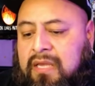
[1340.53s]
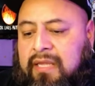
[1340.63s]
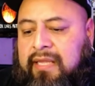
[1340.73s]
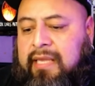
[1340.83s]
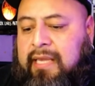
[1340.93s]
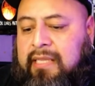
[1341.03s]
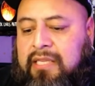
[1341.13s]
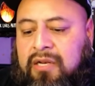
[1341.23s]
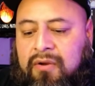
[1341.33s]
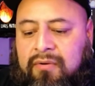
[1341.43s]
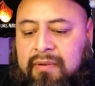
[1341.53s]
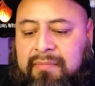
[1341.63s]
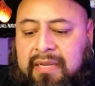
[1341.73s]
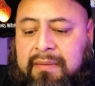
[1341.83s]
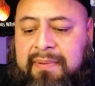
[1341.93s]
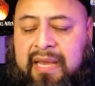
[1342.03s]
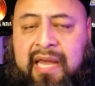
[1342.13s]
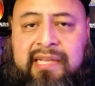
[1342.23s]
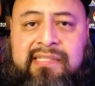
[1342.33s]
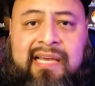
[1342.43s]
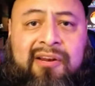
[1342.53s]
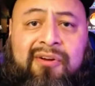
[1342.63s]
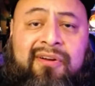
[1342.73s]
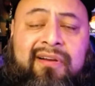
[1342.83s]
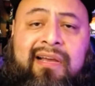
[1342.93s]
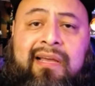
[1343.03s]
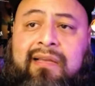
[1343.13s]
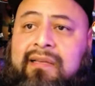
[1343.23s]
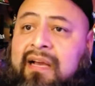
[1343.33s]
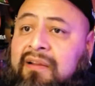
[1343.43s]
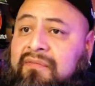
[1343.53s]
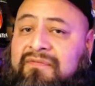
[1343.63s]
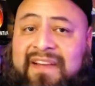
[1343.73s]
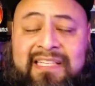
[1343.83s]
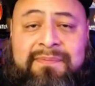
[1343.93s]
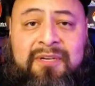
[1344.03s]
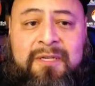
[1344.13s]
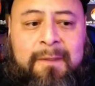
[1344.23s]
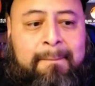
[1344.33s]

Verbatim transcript: And you know, I'm gonna be honest. I don't on Facebook.